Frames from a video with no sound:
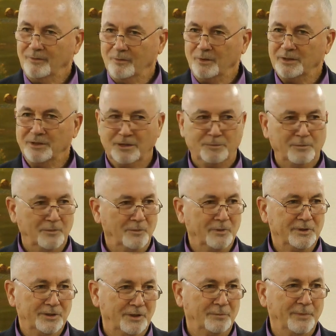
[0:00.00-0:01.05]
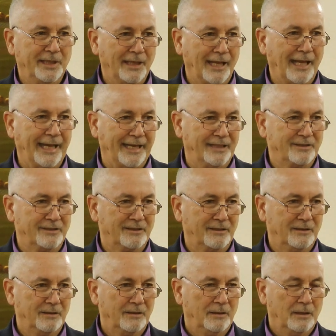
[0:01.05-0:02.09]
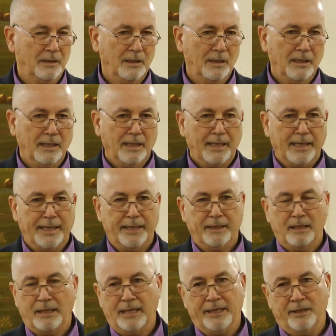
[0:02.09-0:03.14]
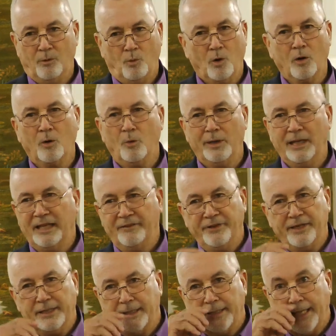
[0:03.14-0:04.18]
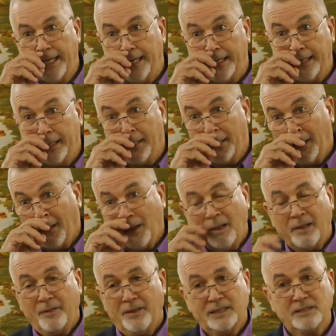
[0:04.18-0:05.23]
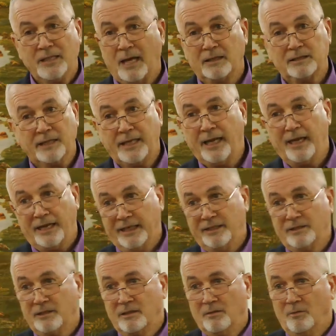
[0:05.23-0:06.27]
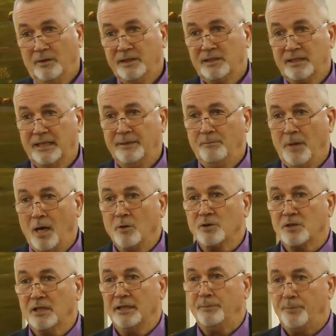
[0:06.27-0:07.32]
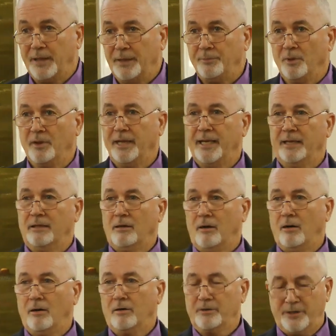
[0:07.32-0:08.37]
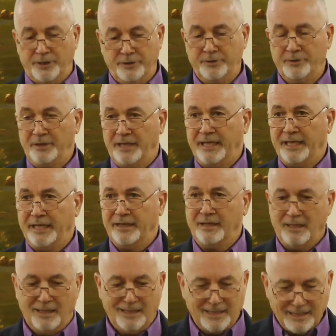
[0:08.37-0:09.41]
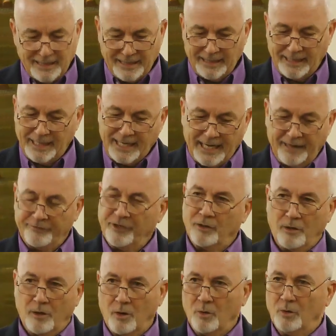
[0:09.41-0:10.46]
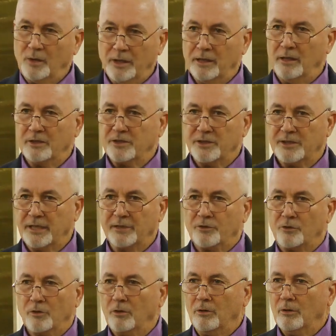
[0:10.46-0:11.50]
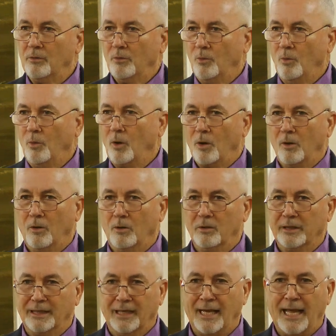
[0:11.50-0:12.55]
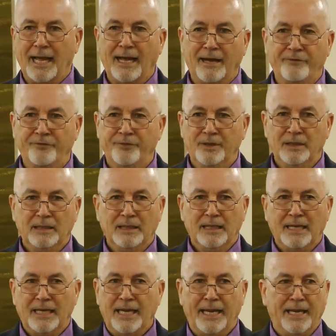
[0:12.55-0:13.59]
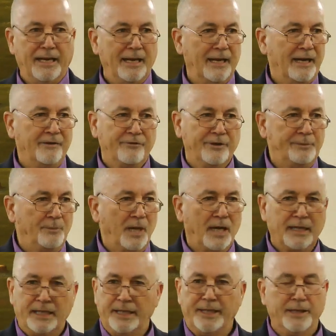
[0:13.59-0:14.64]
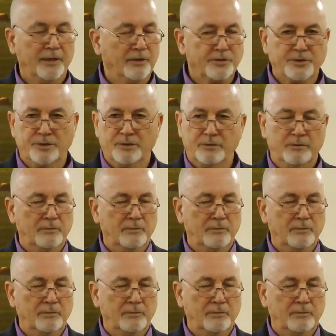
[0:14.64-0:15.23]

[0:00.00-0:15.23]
We should be last. And in the world we live in today, that's not the case. We see mostly people that are tuned in and they have their own little central world in life, and everybody else,